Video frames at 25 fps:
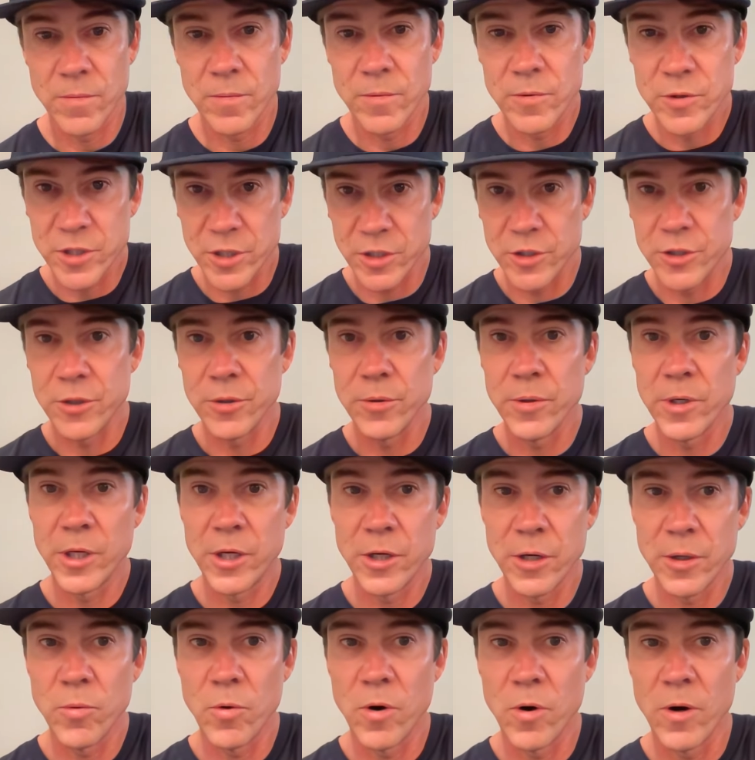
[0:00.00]
to do a
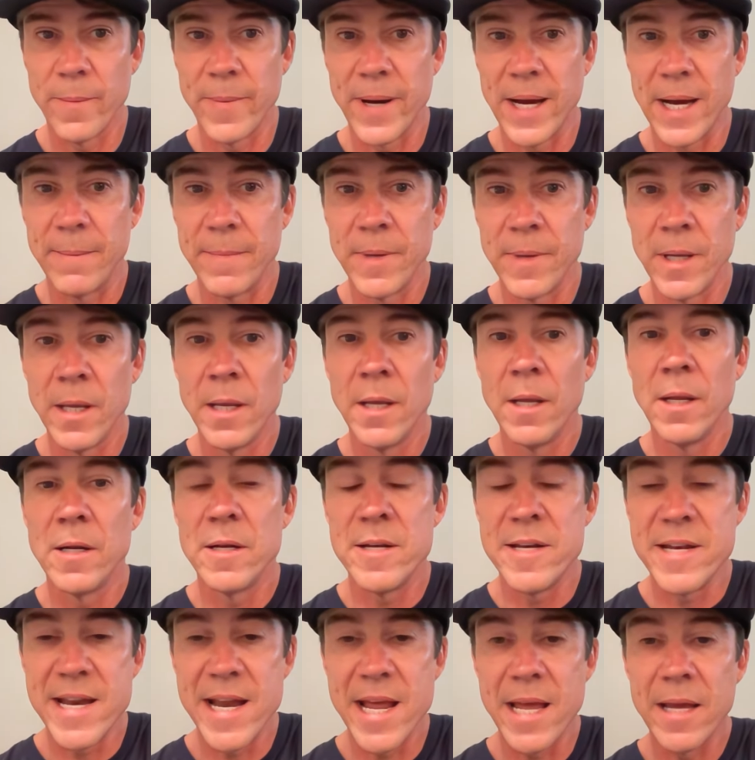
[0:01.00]
good warm up,
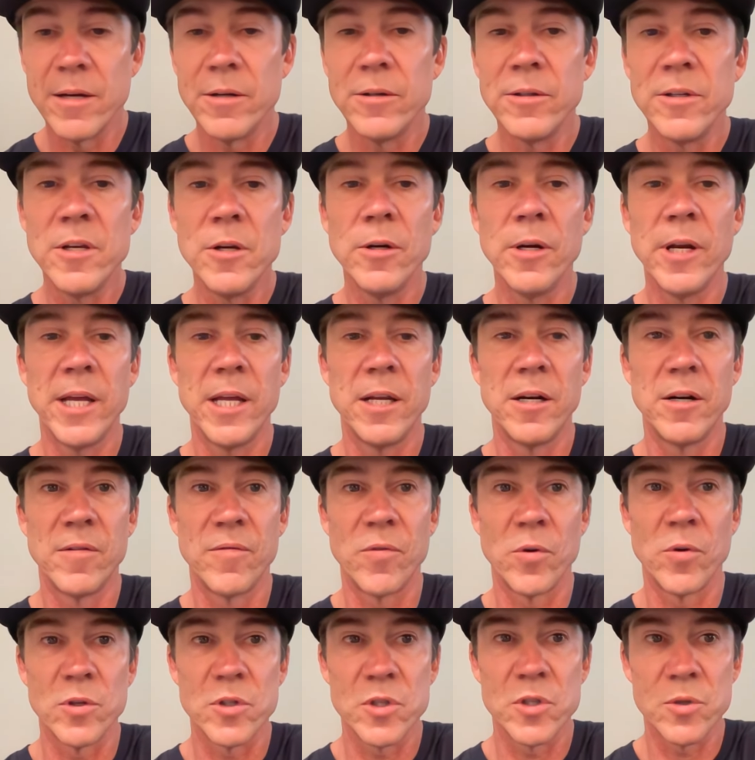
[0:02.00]
nail your
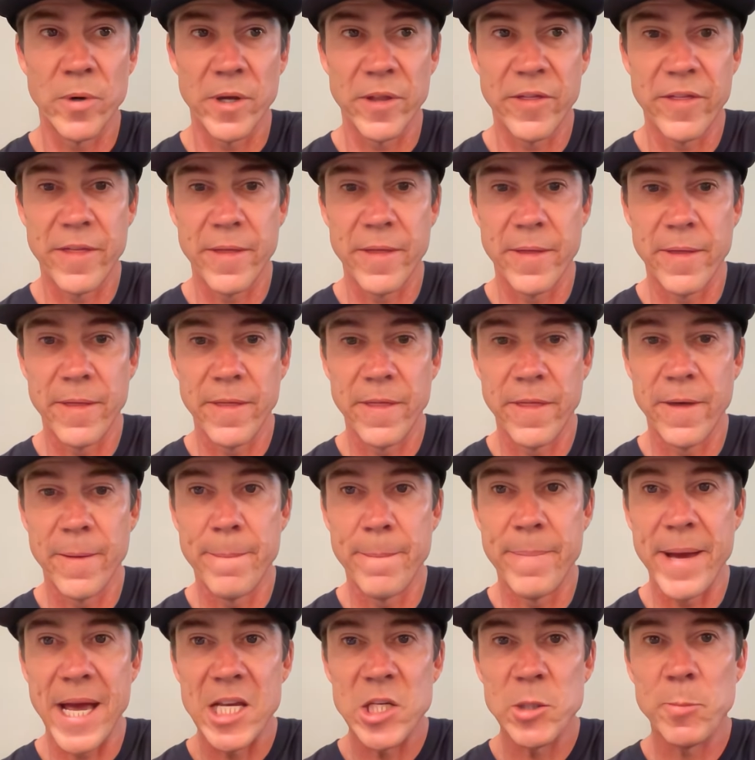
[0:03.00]
intervals with the
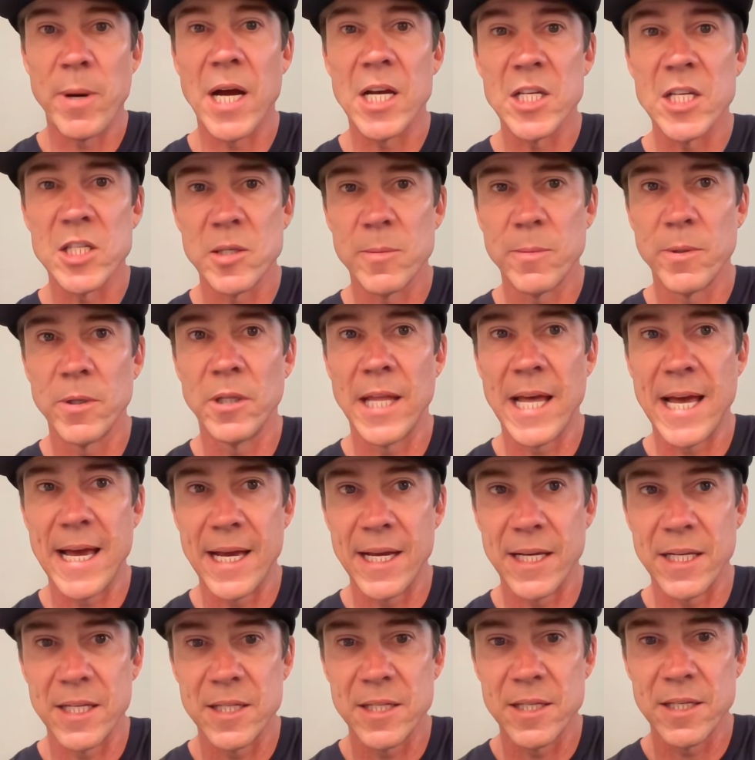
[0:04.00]
best possible
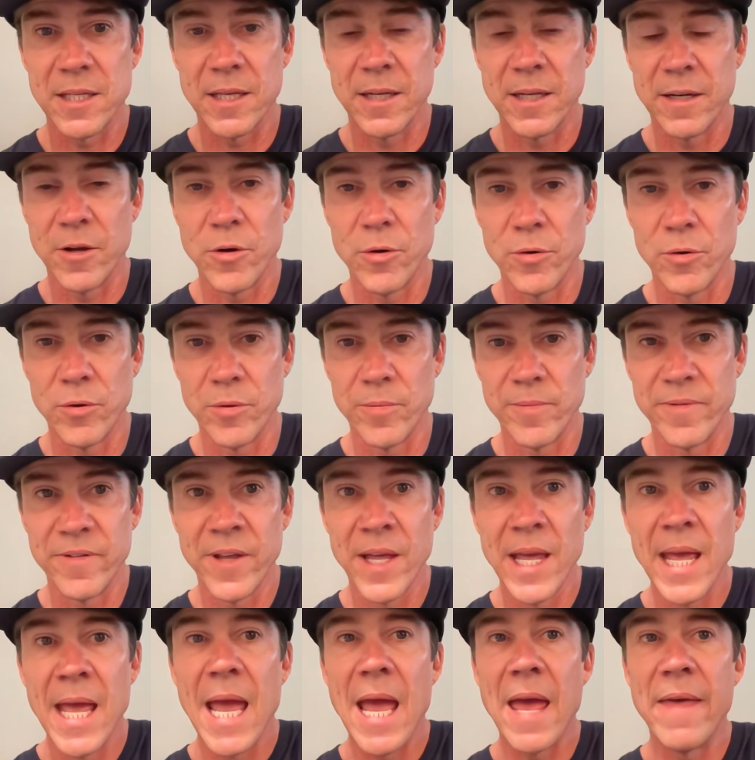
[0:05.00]
legs and oomph,
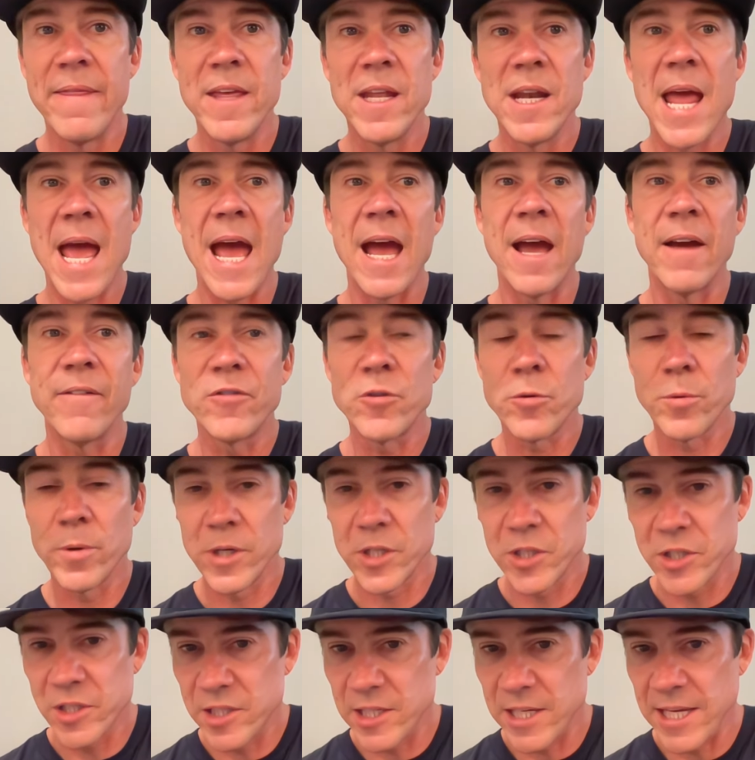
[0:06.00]
and then
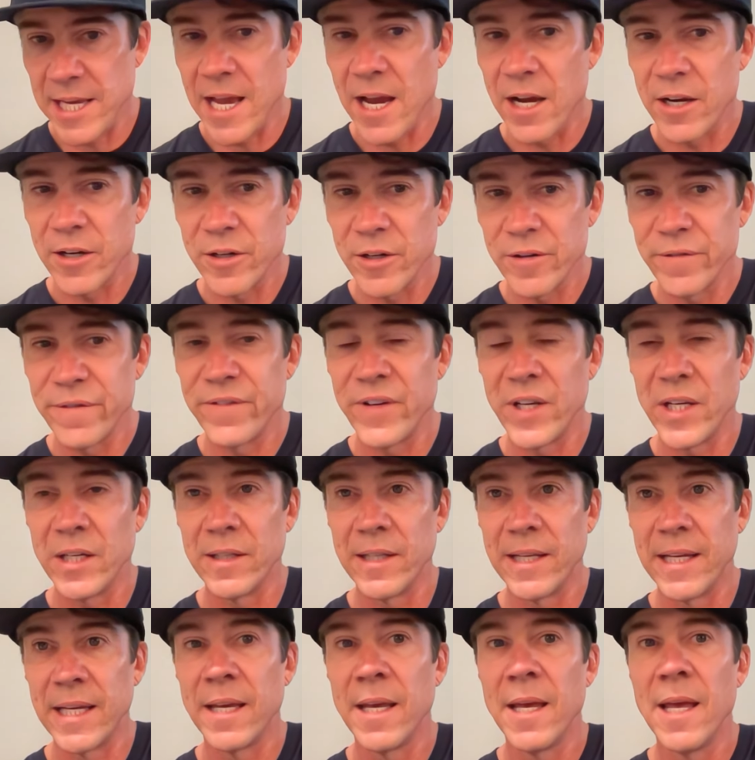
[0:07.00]
afterwards see how you're
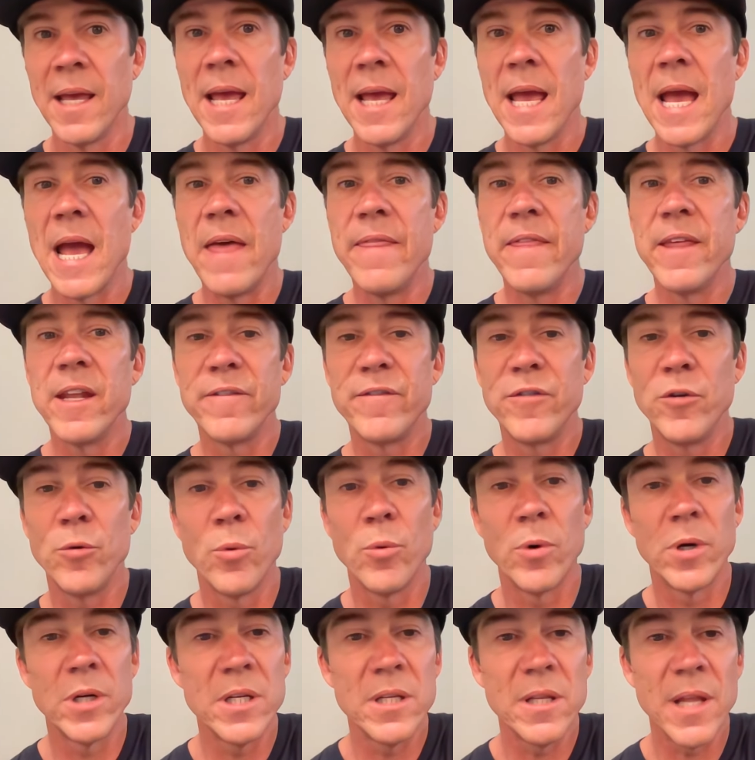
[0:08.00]
feeling. And then if you
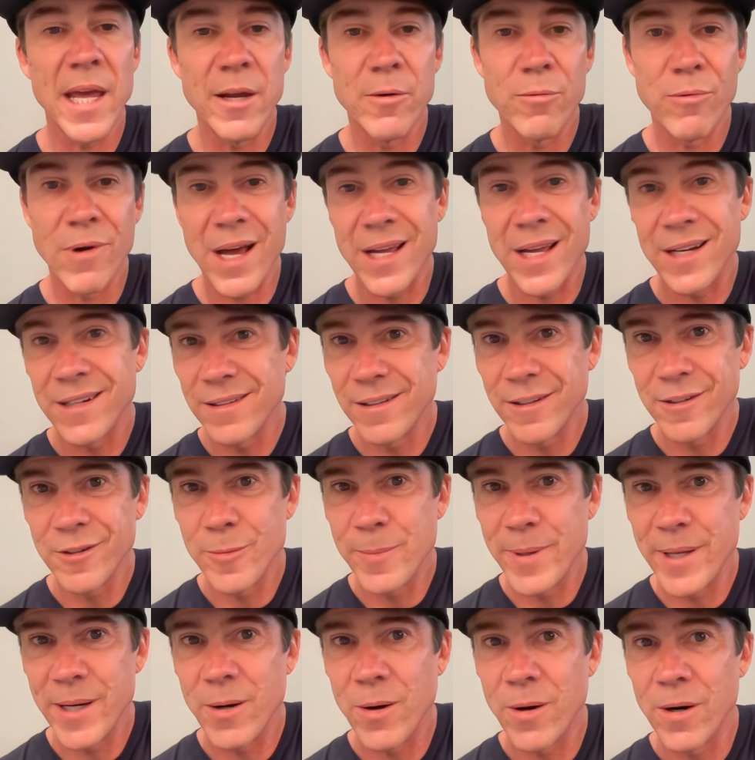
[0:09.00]
want to like ride a little
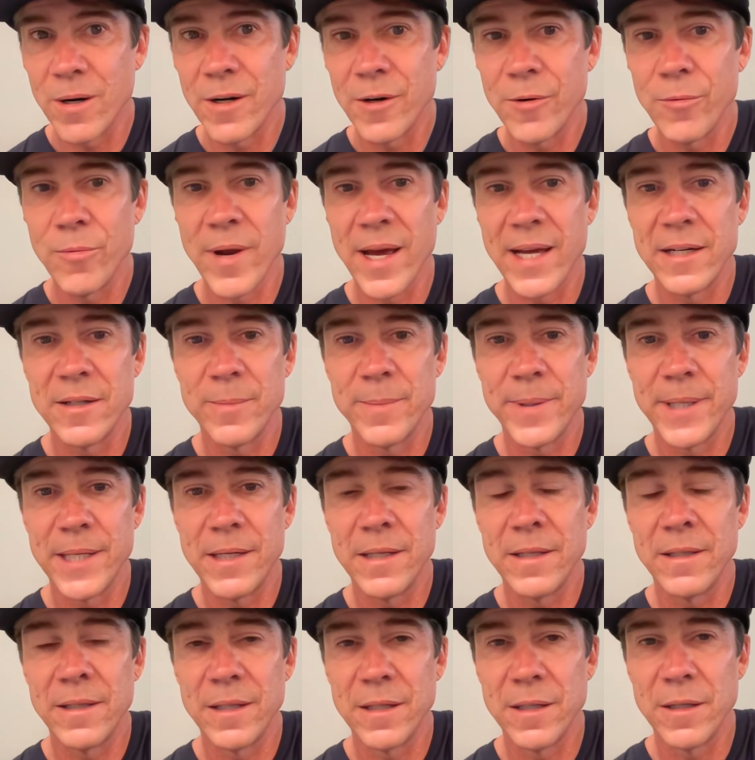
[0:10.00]
bit harder, ride a bit
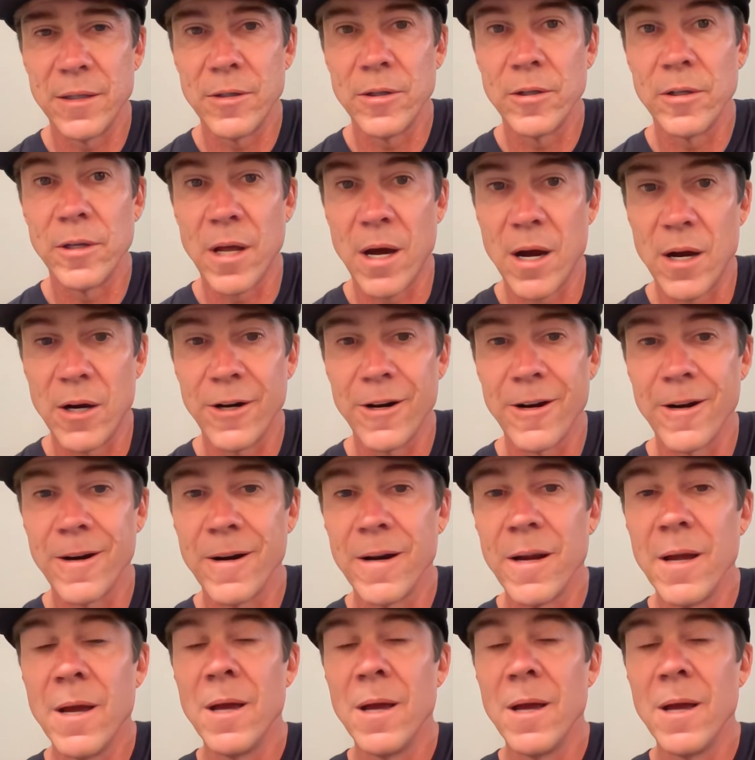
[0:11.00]
a little longer,